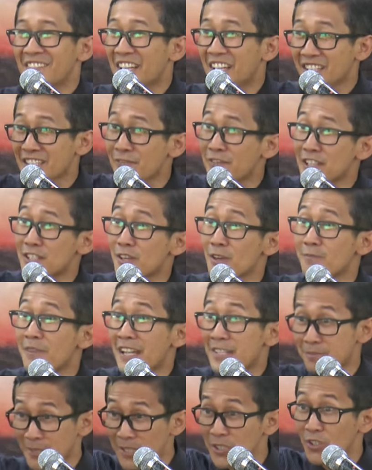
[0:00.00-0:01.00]
because if it's your
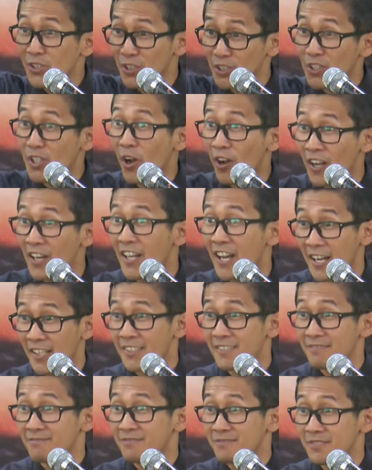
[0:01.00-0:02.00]
best friend, you could talk a
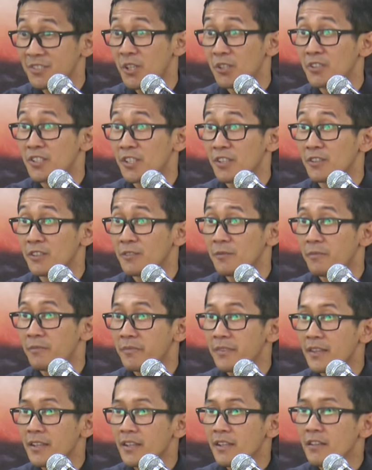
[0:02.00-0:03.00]
lot, don't you?
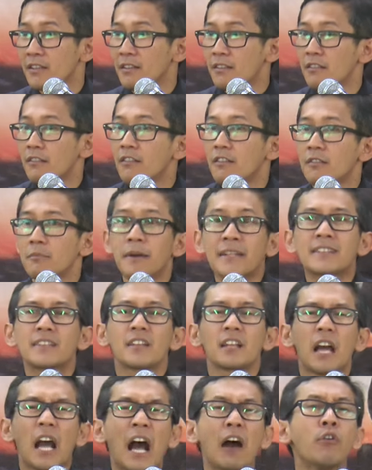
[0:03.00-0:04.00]

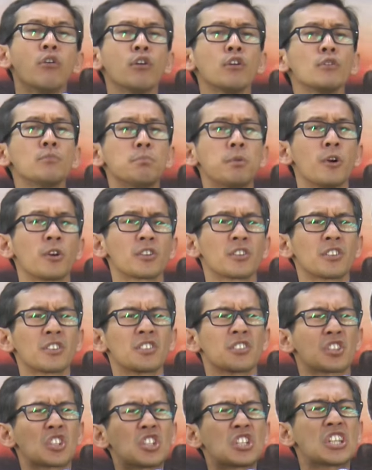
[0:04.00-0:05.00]
But a whole
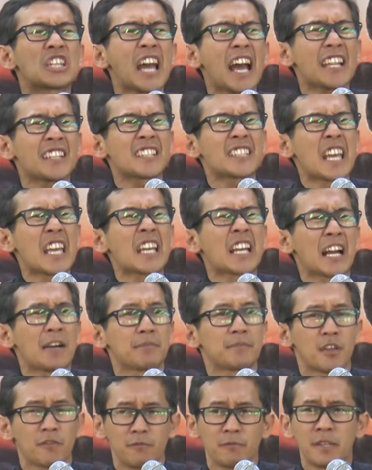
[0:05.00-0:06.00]
book, could that take
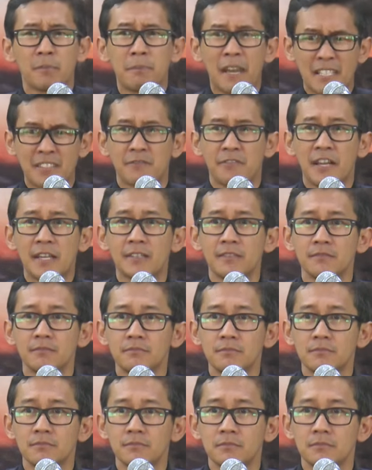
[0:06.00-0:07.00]
up the, the best friend?
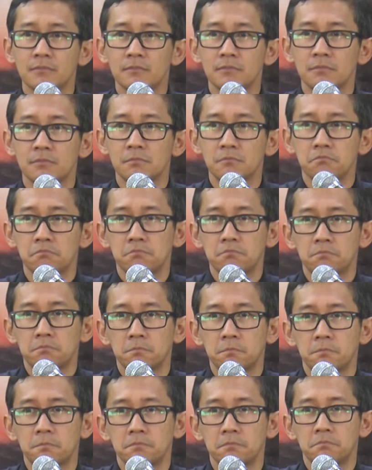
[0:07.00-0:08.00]

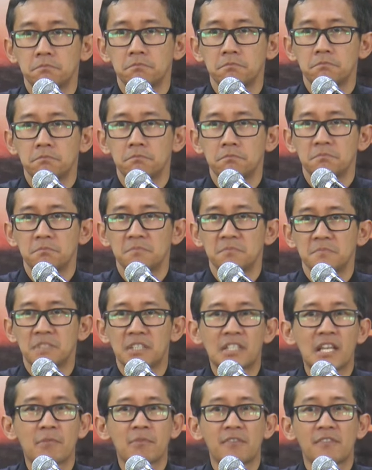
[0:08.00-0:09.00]

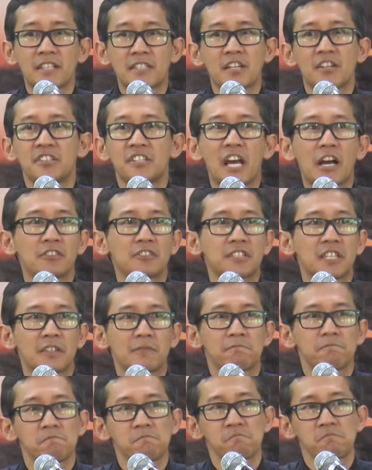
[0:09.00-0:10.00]
Mm, some of us are
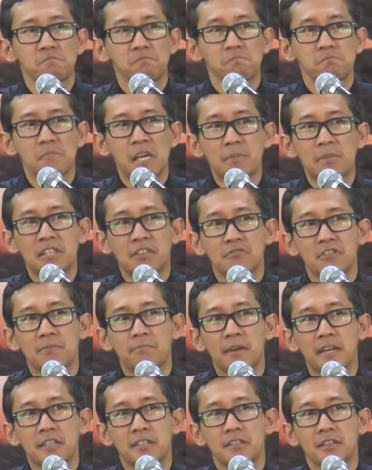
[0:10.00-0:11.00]
doubting. Mm, maybe three
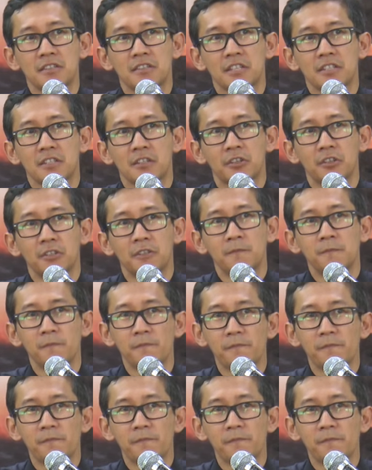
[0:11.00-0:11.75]
pages, that's good.